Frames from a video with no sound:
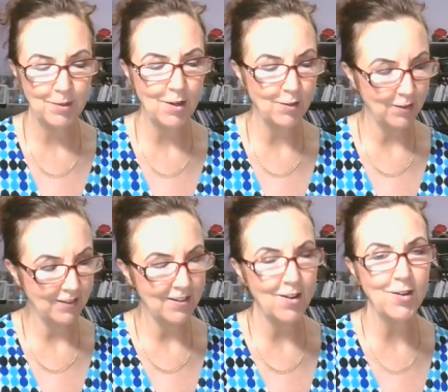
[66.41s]
Y'all
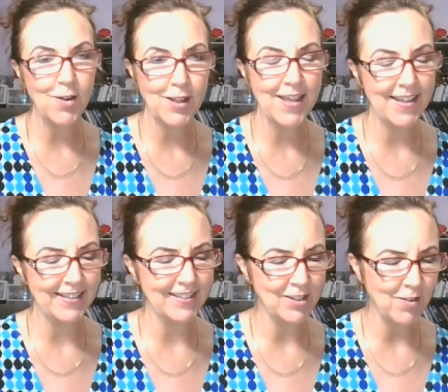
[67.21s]
y'all know how that
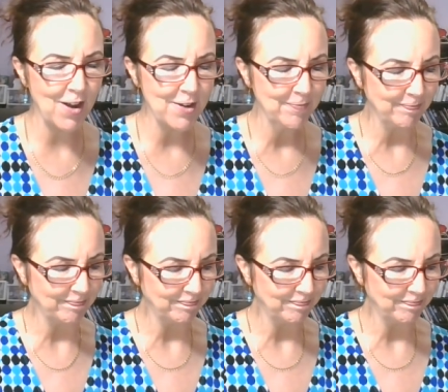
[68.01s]
is, right?